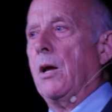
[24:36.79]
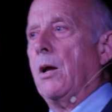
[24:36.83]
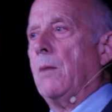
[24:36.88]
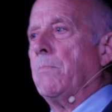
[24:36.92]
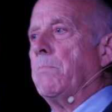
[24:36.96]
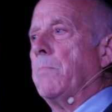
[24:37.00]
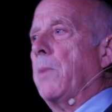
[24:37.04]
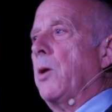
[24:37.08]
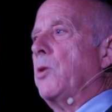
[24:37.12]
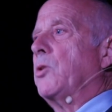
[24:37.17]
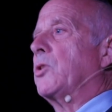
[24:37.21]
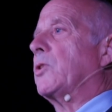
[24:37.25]

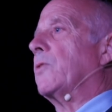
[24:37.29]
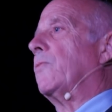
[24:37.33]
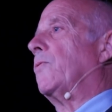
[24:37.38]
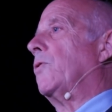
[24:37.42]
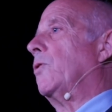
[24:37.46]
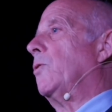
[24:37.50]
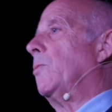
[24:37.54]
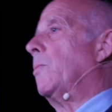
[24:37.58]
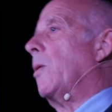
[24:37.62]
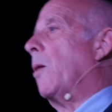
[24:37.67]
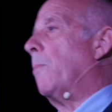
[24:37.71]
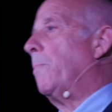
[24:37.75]
most of
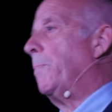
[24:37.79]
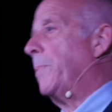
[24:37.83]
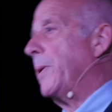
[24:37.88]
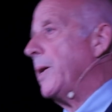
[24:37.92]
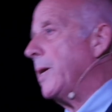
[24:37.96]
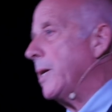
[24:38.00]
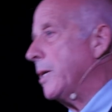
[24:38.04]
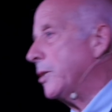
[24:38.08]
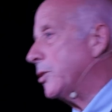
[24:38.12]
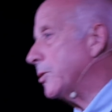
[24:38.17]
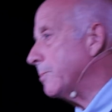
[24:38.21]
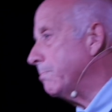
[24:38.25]
whom
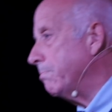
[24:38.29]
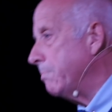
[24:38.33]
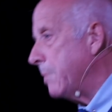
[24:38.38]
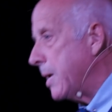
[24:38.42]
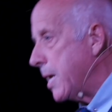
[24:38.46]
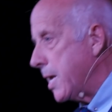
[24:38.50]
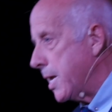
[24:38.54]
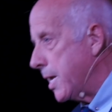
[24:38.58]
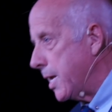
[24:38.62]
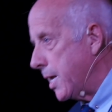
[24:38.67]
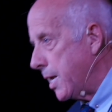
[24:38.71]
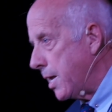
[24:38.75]
appear to
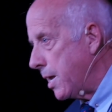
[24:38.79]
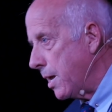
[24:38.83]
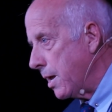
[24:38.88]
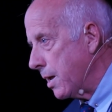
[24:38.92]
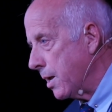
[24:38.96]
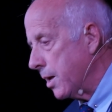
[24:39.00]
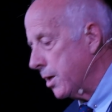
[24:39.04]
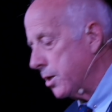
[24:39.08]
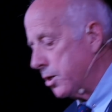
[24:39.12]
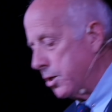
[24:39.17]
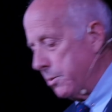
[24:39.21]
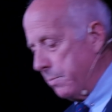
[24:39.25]
me
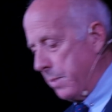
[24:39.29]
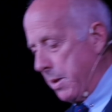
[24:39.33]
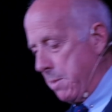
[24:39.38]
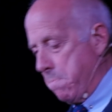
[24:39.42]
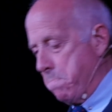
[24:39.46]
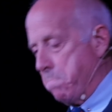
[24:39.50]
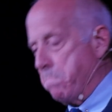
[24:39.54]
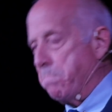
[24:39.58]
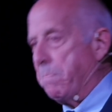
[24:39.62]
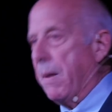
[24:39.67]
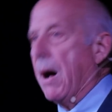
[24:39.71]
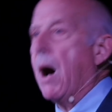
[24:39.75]
to be
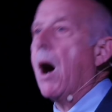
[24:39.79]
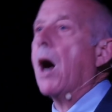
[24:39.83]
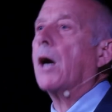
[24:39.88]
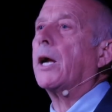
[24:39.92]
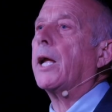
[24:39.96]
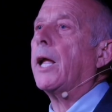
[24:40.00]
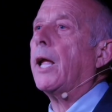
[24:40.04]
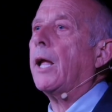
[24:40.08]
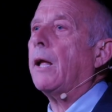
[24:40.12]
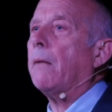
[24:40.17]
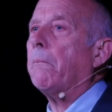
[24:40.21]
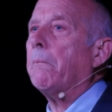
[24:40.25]

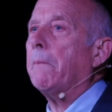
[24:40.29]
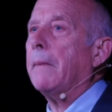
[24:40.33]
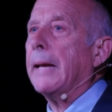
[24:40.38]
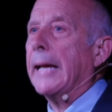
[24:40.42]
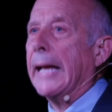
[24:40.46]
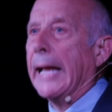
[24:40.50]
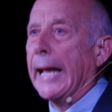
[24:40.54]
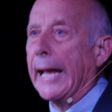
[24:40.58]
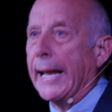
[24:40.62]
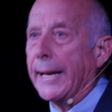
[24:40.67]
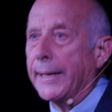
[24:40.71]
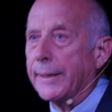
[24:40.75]
barking
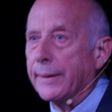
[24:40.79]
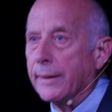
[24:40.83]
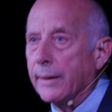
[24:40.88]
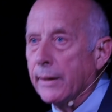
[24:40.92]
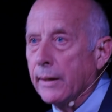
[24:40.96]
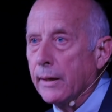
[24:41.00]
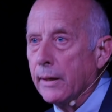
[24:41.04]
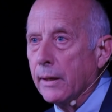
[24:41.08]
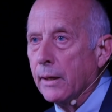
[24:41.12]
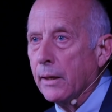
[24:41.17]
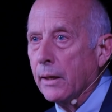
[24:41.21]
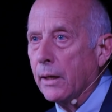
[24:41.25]
mad.
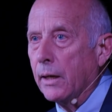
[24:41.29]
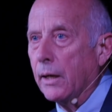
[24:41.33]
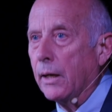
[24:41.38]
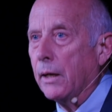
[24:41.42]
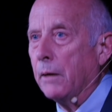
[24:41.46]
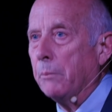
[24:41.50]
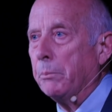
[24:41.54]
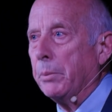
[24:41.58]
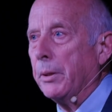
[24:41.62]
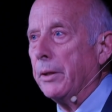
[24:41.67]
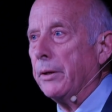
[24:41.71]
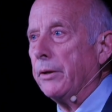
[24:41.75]

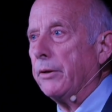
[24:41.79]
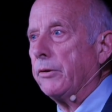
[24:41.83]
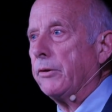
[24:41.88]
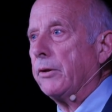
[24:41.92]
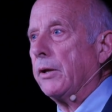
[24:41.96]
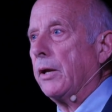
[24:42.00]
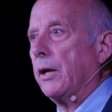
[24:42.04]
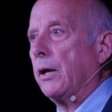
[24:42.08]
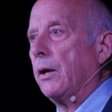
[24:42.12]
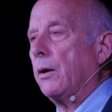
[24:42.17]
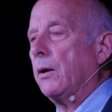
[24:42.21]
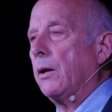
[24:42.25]
But
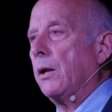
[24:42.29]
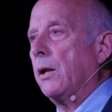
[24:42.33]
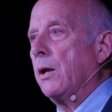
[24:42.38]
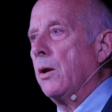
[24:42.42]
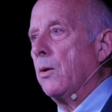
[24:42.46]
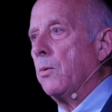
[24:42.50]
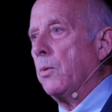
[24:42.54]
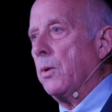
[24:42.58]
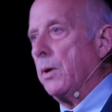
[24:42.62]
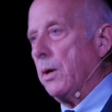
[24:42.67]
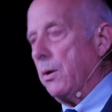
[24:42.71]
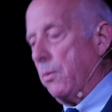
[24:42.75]

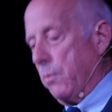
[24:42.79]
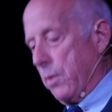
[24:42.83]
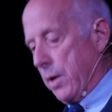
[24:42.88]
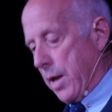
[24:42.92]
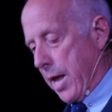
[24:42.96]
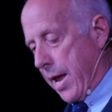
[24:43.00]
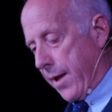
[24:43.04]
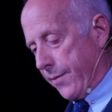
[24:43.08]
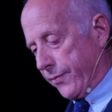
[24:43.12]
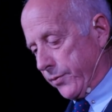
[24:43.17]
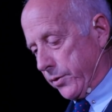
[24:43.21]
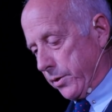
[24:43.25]
we'll
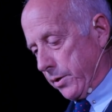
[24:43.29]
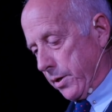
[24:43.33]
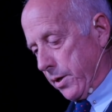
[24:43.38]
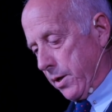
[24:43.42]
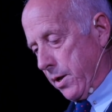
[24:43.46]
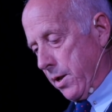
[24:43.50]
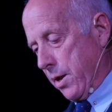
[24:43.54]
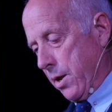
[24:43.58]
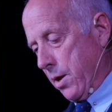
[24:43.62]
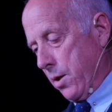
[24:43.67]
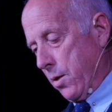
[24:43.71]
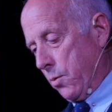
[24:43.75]
have to
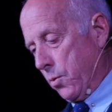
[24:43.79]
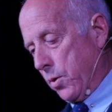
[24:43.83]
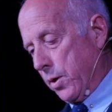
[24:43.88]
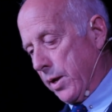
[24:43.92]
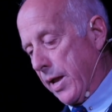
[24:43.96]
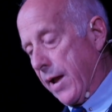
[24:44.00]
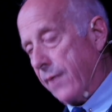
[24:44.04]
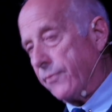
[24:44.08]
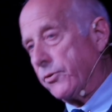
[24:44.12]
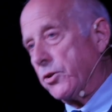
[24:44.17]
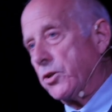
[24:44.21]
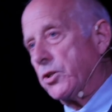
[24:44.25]
We'll
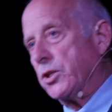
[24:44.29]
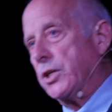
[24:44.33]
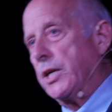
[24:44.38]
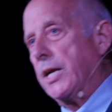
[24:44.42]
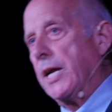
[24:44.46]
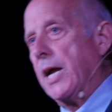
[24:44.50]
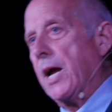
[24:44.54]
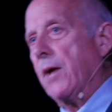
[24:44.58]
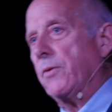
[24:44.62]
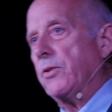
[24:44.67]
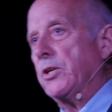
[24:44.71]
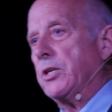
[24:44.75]
have to see
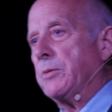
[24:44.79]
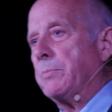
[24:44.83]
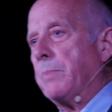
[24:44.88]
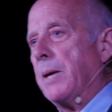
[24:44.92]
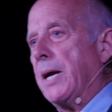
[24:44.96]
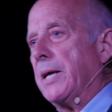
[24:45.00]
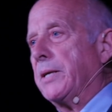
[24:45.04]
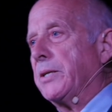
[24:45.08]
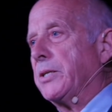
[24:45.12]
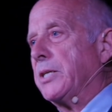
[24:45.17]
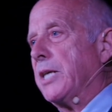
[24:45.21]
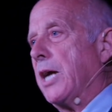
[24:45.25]
how this
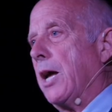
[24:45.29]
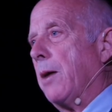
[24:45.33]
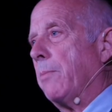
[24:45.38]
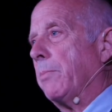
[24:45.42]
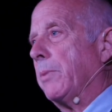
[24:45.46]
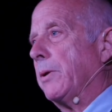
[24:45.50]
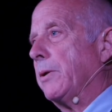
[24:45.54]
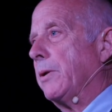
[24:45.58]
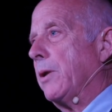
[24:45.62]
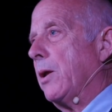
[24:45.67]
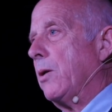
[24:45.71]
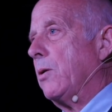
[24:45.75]
pans out,
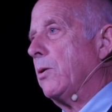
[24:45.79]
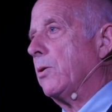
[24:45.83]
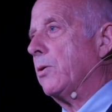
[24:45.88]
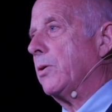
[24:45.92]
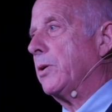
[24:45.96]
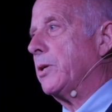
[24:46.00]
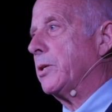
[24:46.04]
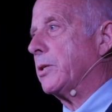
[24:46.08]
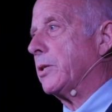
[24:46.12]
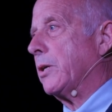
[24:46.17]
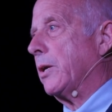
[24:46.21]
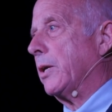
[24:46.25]
but no
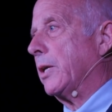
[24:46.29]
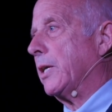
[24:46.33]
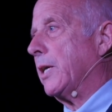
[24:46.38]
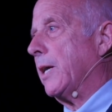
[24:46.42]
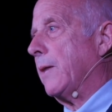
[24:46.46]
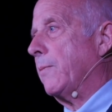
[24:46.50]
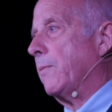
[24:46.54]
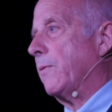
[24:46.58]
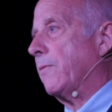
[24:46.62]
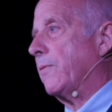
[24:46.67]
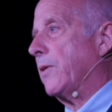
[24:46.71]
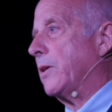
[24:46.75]
good is going to
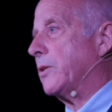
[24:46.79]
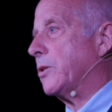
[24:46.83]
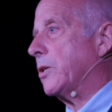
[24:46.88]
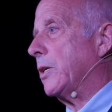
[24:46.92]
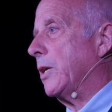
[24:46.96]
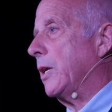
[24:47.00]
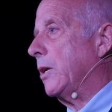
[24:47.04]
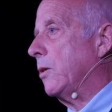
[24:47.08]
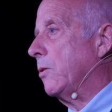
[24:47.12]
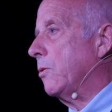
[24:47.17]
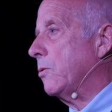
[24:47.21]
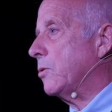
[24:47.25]
come of this,
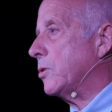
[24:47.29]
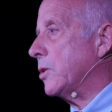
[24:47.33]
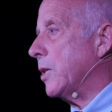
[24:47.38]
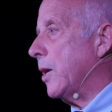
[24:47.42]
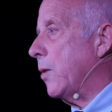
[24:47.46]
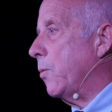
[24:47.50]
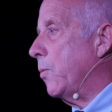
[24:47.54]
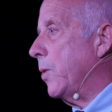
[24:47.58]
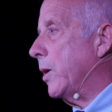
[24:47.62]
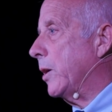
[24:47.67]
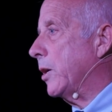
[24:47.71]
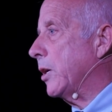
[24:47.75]
and it looks
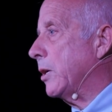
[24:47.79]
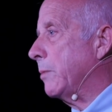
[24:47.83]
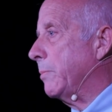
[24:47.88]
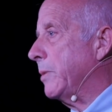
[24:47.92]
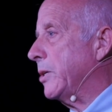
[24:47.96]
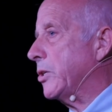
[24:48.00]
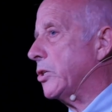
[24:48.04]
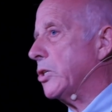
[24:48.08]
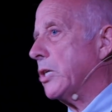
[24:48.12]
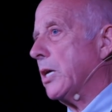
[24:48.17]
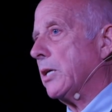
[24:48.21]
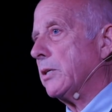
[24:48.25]
like we're going to
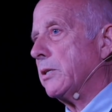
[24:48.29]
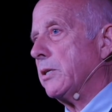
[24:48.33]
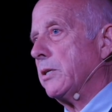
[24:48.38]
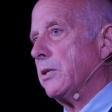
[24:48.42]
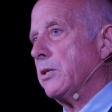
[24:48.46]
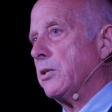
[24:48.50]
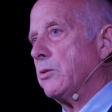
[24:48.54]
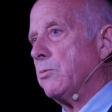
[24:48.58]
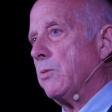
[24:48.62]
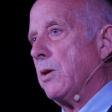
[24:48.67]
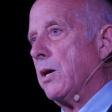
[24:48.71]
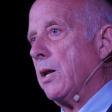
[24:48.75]
be sucked in
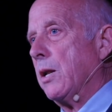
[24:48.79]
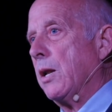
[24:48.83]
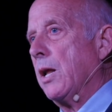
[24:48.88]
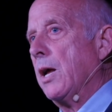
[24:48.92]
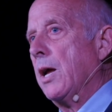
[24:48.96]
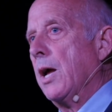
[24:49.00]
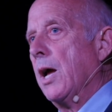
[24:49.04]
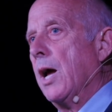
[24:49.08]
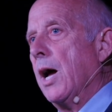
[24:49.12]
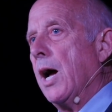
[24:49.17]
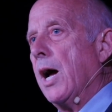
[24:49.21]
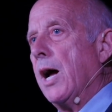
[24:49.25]
as well.
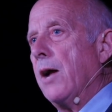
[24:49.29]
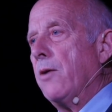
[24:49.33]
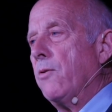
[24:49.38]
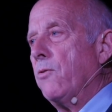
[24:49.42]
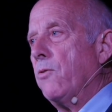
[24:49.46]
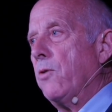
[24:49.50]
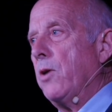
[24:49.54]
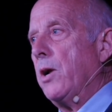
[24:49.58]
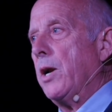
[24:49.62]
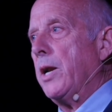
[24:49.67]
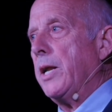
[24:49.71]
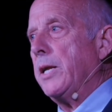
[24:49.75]
I
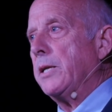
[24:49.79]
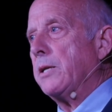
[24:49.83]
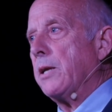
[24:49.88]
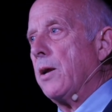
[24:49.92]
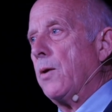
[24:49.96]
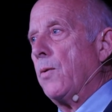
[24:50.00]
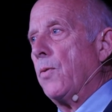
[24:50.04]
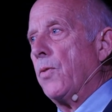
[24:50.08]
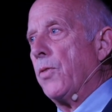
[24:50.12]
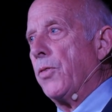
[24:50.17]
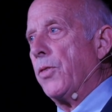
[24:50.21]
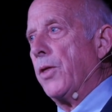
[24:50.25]
really
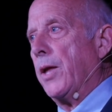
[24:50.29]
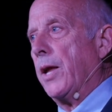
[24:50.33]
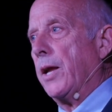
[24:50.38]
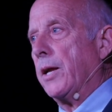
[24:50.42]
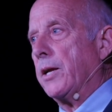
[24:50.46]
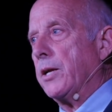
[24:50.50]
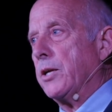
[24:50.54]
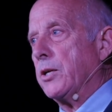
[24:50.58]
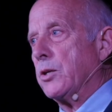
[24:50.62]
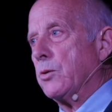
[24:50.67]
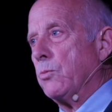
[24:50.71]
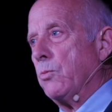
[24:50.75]
don't
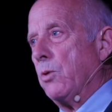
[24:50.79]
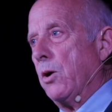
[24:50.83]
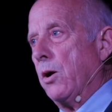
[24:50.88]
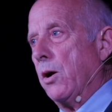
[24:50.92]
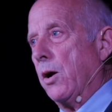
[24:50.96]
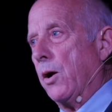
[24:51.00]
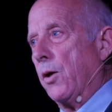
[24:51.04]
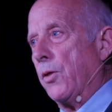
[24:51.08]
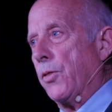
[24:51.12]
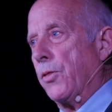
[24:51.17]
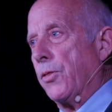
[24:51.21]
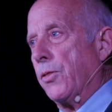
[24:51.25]
think it's
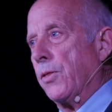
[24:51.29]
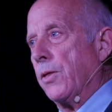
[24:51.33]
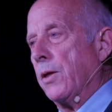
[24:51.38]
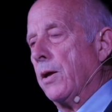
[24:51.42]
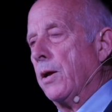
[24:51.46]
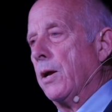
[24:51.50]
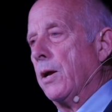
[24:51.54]
worth